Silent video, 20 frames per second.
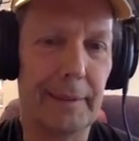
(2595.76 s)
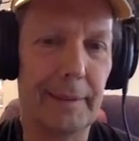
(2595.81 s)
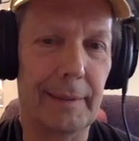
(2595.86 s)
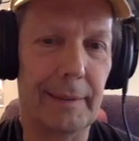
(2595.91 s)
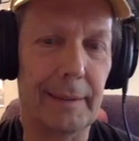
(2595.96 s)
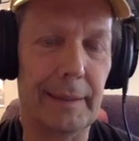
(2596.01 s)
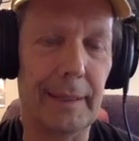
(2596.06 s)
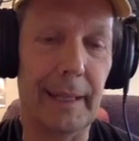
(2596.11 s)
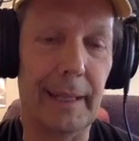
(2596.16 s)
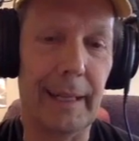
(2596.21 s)

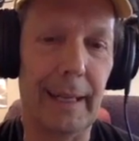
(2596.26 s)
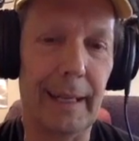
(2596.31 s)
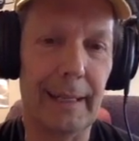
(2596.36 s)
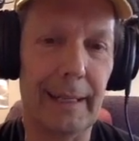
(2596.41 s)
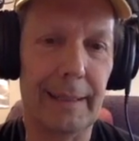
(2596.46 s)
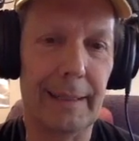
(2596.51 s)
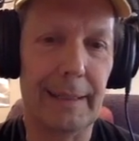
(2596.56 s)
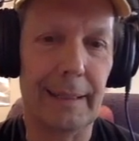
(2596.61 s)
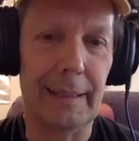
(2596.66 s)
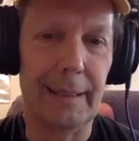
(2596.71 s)
Yeah.
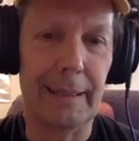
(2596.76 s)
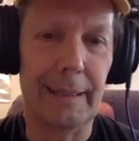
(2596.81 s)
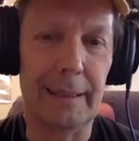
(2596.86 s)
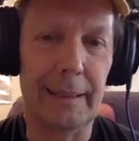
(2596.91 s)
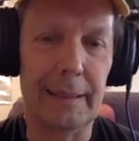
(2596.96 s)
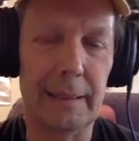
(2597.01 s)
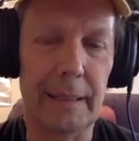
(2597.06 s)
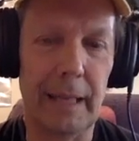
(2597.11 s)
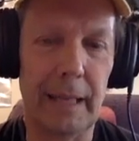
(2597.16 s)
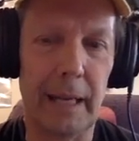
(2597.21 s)

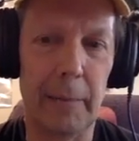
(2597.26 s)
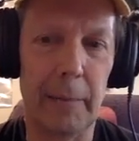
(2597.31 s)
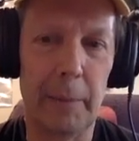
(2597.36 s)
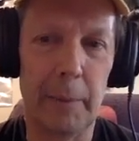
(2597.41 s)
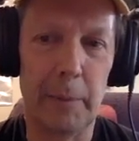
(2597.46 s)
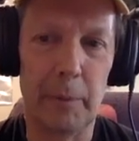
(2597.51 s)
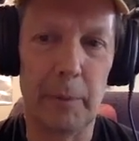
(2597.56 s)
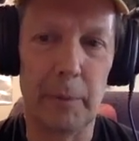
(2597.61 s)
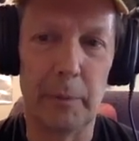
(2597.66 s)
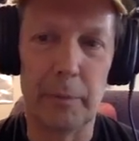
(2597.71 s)
I
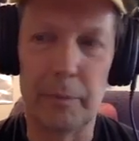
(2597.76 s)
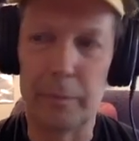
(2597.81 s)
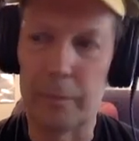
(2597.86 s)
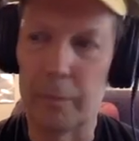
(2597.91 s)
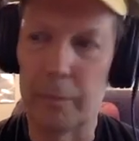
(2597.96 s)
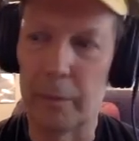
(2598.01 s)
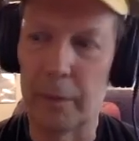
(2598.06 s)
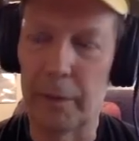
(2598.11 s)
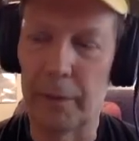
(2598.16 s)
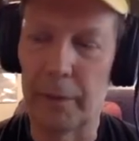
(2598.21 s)
remember
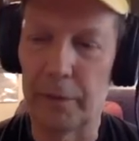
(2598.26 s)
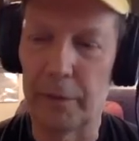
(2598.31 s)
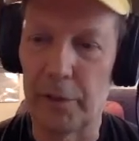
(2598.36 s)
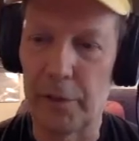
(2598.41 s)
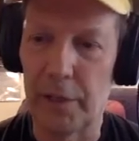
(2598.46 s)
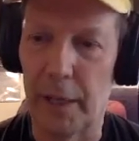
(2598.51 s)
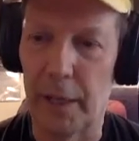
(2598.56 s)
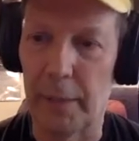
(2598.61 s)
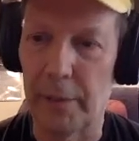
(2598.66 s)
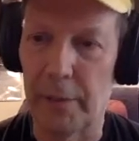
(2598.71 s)
one of the
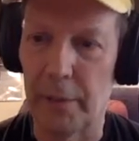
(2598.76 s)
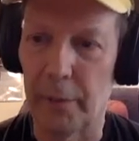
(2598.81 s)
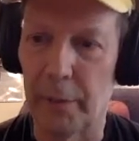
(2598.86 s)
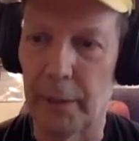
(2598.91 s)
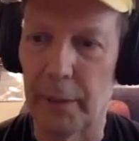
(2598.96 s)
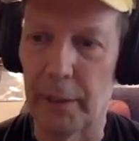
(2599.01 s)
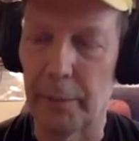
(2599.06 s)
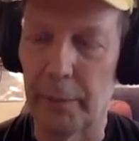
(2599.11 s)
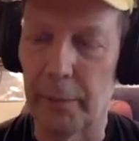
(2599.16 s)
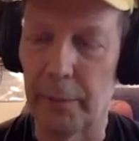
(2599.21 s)
first times I
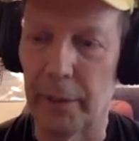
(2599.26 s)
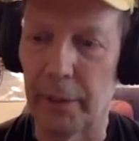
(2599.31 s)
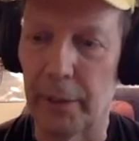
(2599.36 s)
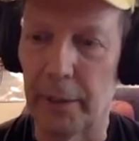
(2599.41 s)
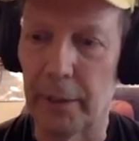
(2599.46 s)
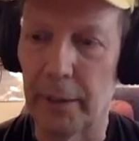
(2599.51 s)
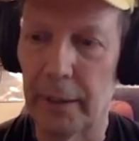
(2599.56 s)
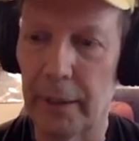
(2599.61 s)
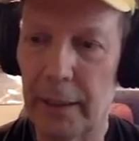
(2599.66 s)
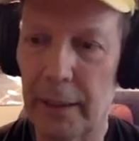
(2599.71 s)
went up
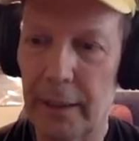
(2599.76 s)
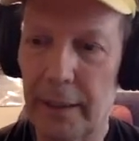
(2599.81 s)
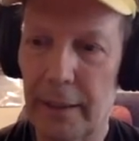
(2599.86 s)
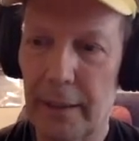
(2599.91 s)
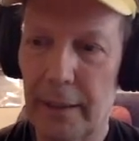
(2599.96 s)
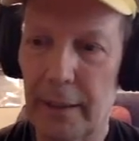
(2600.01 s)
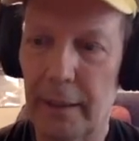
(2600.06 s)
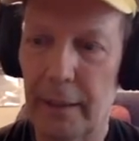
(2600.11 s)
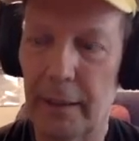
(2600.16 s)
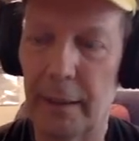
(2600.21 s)
there,
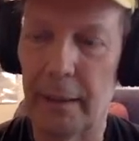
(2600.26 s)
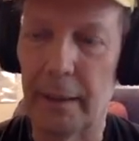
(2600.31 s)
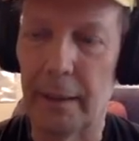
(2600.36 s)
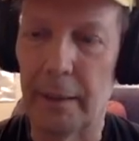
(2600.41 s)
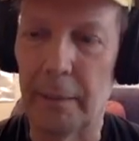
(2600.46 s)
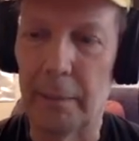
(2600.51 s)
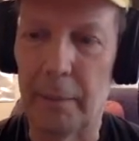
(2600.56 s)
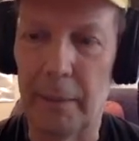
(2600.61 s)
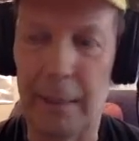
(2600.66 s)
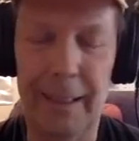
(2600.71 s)

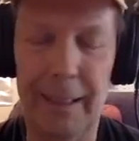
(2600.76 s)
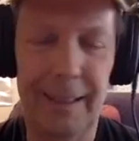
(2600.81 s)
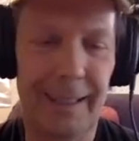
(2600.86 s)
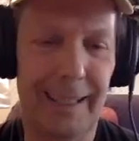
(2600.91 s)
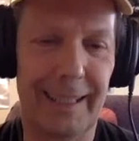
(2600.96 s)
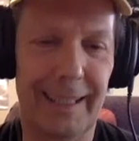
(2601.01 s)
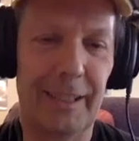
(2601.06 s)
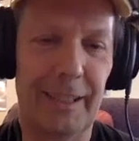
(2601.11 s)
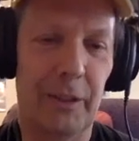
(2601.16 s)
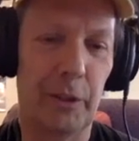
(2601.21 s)

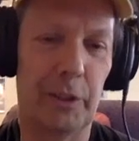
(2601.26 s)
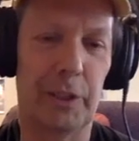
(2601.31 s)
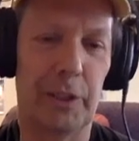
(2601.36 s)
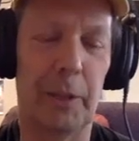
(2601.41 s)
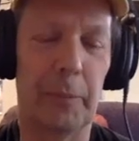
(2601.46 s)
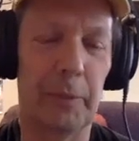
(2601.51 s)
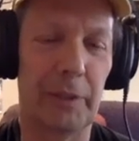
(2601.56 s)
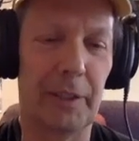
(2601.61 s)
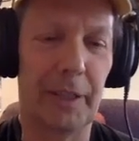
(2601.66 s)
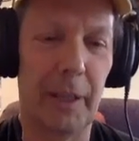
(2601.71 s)
I hooked
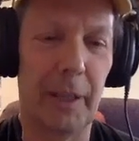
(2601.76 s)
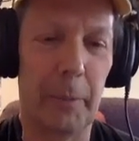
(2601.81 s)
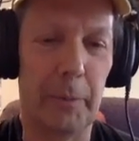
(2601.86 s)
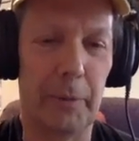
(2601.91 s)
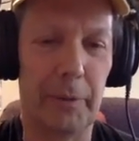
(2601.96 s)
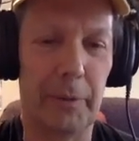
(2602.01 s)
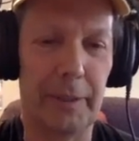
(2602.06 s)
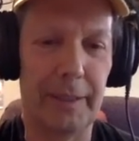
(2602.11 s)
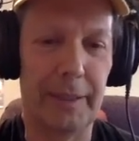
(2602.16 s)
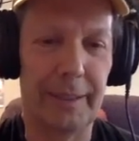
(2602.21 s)
up with a
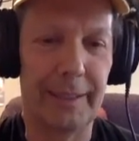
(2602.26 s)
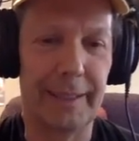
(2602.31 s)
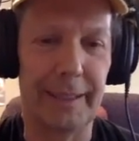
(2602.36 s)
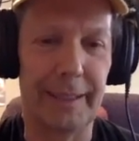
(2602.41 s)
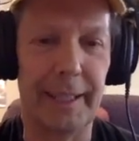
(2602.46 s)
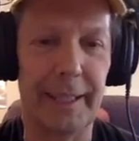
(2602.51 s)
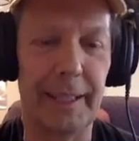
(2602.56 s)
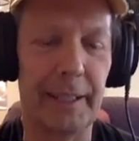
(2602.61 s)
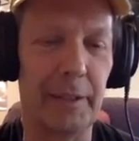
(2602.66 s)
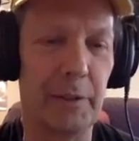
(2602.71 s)
couple
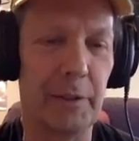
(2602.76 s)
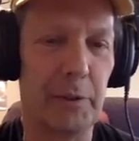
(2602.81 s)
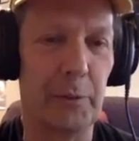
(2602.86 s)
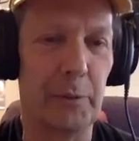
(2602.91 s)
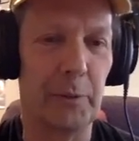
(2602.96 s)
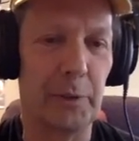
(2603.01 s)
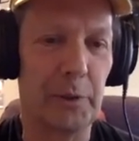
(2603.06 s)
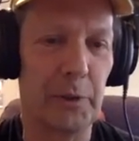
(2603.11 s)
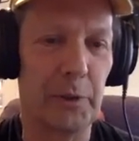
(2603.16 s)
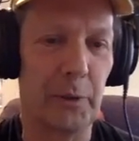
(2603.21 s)
Canadians who
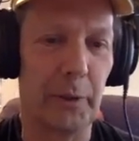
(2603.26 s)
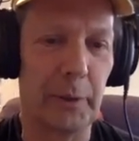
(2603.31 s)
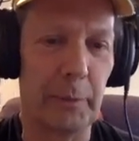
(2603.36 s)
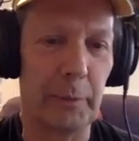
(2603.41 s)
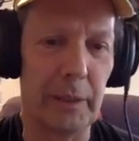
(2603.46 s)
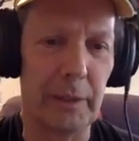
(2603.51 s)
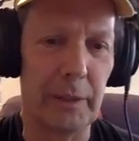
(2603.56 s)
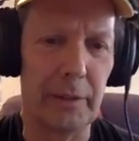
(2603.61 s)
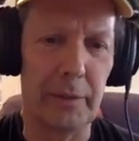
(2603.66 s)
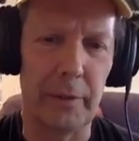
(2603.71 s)
were showing
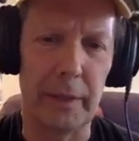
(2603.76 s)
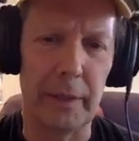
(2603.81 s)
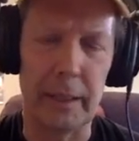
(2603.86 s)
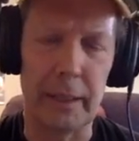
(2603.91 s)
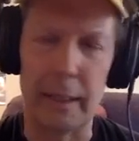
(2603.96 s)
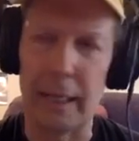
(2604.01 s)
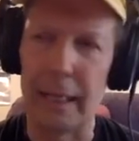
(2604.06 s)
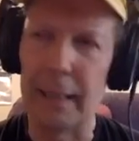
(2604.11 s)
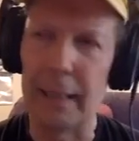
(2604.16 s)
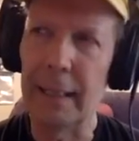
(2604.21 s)
me the trail.
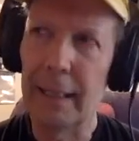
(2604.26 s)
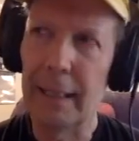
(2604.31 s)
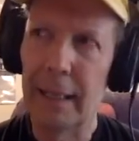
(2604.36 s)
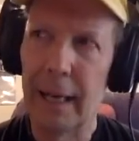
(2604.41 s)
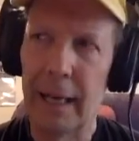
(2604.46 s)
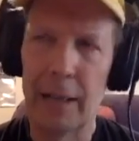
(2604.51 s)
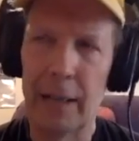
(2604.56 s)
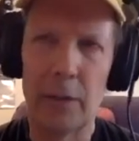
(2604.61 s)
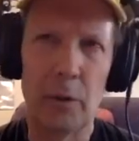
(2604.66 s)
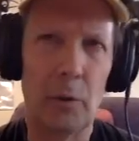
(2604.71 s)
I
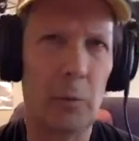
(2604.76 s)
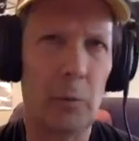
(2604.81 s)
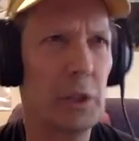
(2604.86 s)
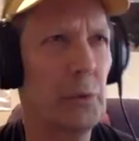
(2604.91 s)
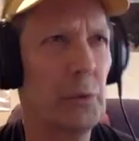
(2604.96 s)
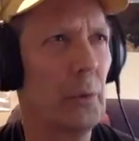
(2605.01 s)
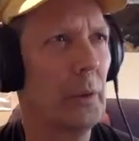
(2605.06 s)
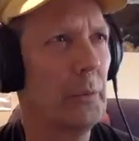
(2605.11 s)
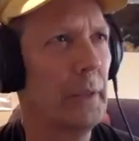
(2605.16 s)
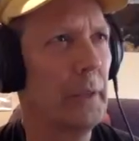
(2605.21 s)
don't know
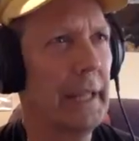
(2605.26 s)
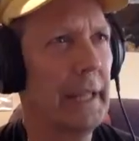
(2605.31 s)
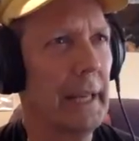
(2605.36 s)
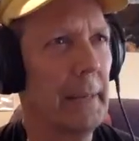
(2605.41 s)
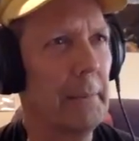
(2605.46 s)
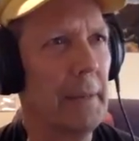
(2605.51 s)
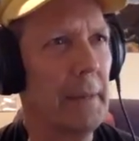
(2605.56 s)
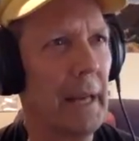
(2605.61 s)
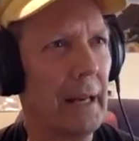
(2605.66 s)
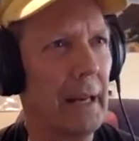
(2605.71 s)
which one we
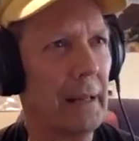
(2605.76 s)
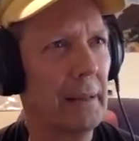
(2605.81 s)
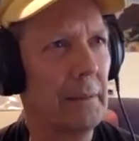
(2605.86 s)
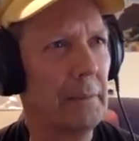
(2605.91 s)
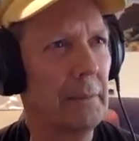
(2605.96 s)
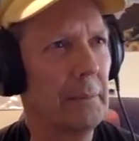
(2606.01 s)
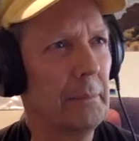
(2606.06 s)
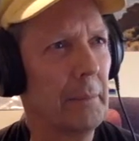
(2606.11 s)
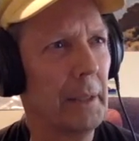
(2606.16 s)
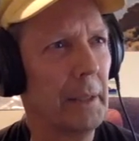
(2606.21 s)
came
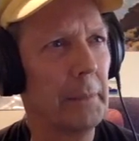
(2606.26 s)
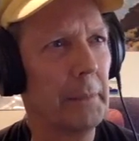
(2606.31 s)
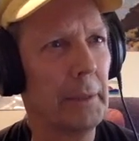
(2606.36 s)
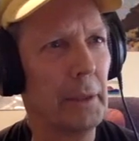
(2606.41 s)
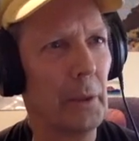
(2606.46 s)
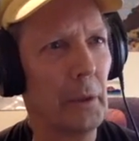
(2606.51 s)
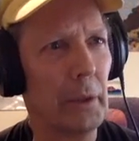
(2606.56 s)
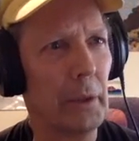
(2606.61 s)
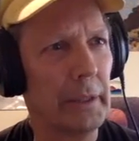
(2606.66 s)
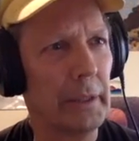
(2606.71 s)
down, might have been
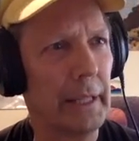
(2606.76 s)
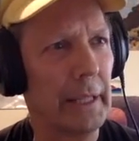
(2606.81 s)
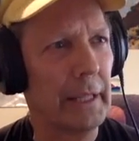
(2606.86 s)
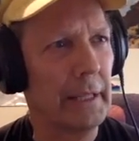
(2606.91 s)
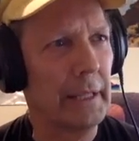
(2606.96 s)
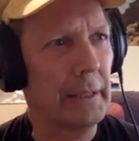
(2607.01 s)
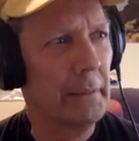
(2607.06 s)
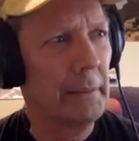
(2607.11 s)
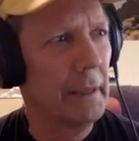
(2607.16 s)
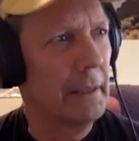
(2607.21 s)
Oil
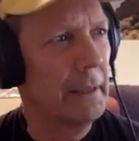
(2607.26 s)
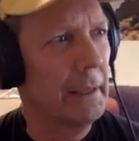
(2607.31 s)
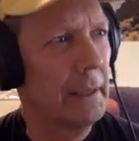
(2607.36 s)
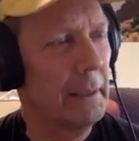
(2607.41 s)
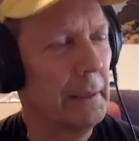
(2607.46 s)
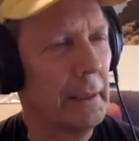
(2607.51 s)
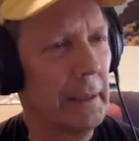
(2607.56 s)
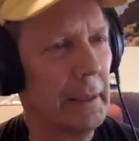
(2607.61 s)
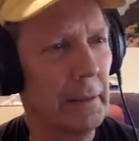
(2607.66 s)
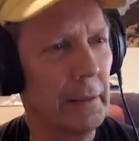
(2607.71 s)
Can.
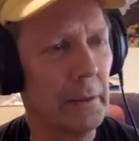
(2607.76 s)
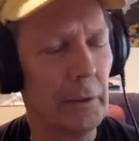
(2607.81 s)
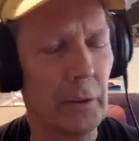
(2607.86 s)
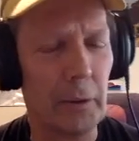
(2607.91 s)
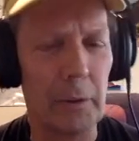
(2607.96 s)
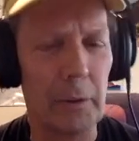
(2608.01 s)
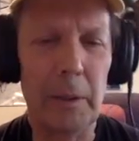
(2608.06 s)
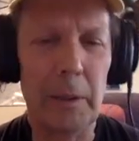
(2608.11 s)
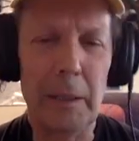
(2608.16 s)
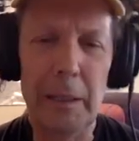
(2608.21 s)
I don't
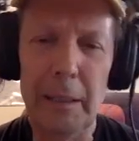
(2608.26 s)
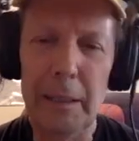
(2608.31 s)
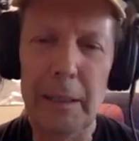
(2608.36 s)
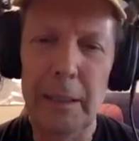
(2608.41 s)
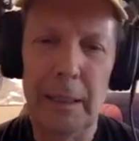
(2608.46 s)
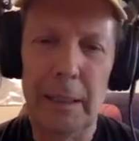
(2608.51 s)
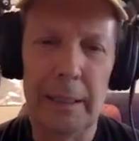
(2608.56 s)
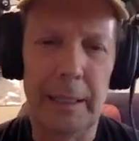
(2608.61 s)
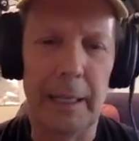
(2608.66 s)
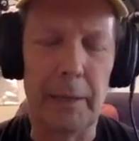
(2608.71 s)
know.
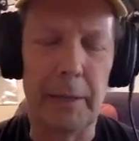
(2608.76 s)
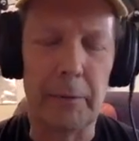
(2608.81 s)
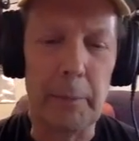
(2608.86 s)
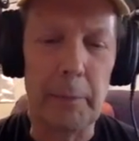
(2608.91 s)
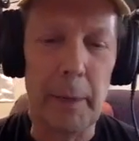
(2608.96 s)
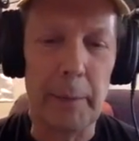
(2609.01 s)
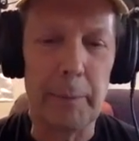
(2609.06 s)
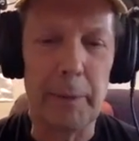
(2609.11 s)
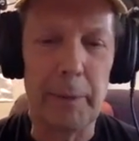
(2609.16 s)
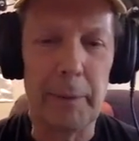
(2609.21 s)
Can't
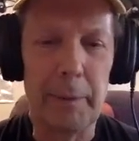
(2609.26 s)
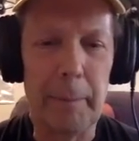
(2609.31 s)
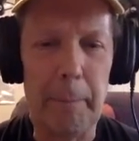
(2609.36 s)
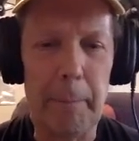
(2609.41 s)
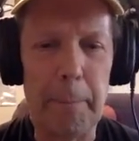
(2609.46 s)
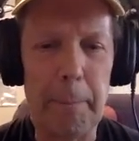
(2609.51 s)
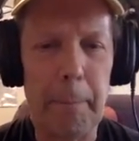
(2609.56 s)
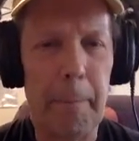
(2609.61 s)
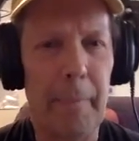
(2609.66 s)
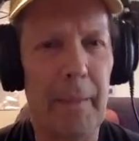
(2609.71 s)
remember.
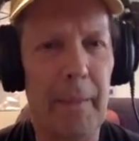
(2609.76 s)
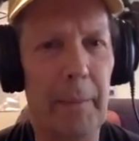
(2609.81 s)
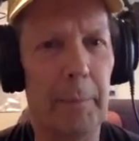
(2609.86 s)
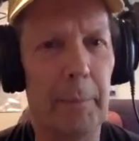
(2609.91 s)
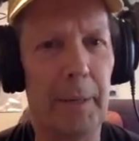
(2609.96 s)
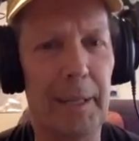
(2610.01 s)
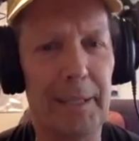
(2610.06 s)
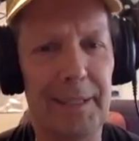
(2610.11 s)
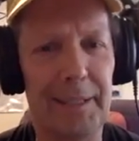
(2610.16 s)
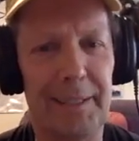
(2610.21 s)

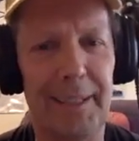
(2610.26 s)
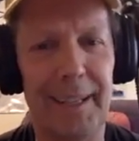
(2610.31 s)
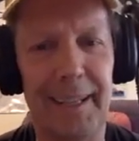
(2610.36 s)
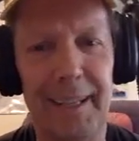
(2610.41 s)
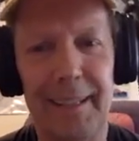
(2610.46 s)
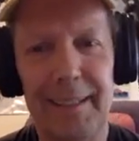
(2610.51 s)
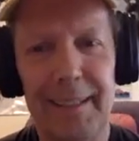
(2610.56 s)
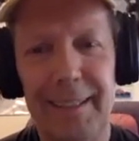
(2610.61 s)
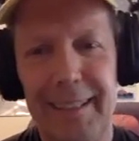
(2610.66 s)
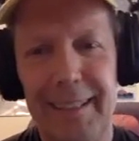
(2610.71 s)
But I